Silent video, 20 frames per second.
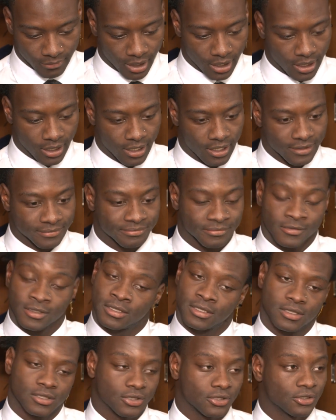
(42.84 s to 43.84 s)
Man,
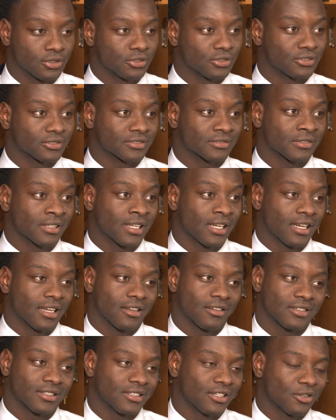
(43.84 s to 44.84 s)
shoot. I
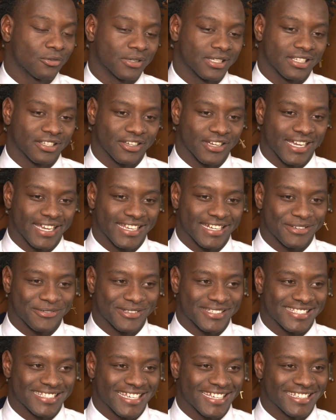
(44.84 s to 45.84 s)
don't even know what little Andy
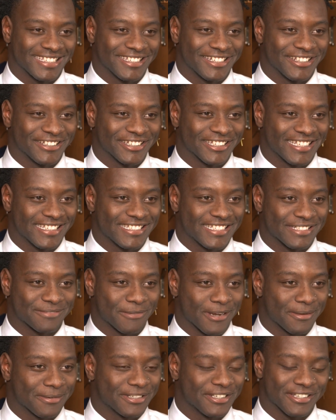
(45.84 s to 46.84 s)
would say. You know, he
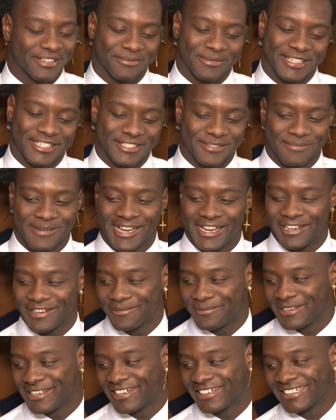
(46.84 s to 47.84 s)
just probably look at me and smile,
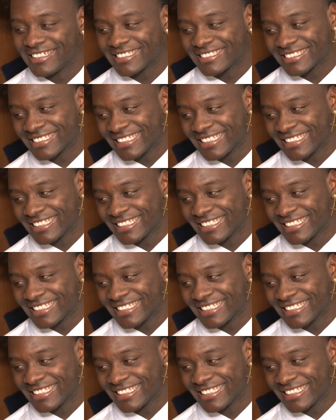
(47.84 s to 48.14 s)
to be honest.